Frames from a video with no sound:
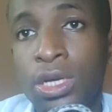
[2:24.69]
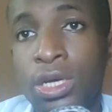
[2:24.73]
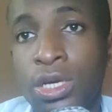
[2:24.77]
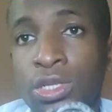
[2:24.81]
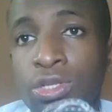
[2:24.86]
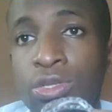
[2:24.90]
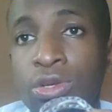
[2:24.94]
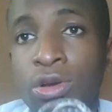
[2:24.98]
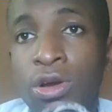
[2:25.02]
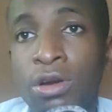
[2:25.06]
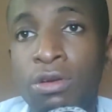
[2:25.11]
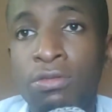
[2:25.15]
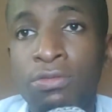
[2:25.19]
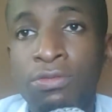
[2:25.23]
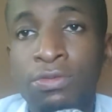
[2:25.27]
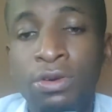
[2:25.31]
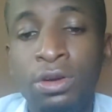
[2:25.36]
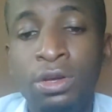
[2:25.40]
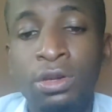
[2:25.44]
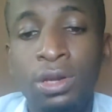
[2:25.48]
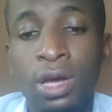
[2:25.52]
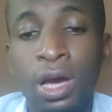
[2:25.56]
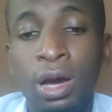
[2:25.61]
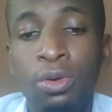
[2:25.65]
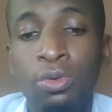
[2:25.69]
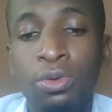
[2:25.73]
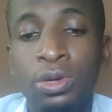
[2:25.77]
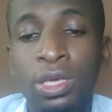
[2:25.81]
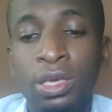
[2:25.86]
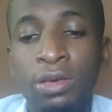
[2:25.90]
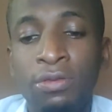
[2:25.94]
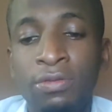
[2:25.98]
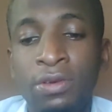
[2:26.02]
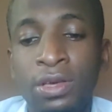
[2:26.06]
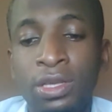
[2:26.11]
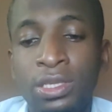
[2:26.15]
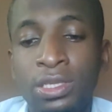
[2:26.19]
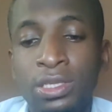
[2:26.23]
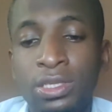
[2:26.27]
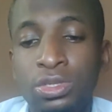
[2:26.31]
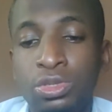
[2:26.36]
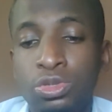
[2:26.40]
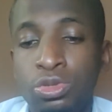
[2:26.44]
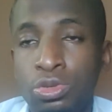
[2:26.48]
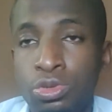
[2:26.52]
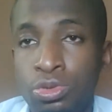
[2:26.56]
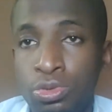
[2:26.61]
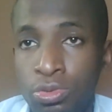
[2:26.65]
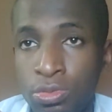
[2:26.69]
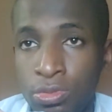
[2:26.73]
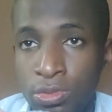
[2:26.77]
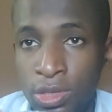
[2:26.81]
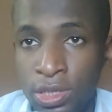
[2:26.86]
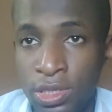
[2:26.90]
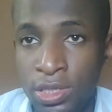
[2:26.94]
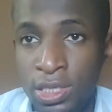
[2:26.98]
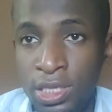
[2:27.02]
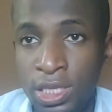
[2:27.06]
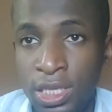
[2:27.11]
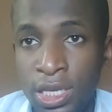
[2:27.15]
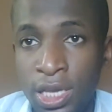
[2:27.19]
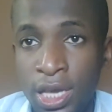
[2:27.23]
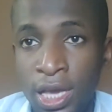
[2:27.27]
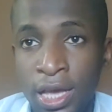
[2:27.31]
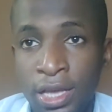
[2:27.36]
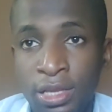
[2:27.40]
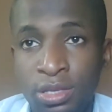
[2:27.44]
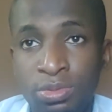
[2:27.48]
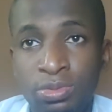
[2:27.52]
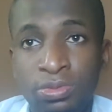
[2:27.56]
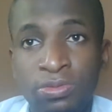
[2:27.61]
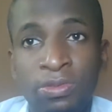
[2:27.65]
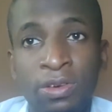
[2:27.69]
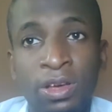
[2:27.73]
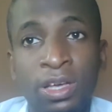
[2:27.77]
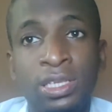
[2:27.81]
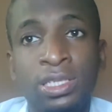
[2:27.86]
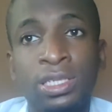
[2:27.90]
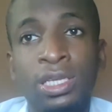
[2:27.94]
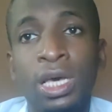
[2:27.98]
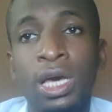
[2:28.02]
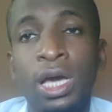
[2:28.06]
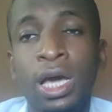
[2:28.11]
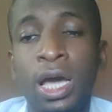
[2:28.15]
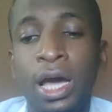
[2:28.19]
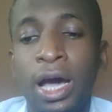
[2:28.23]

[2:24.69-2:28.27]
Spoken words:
So comfort, I will give it to the ZES first,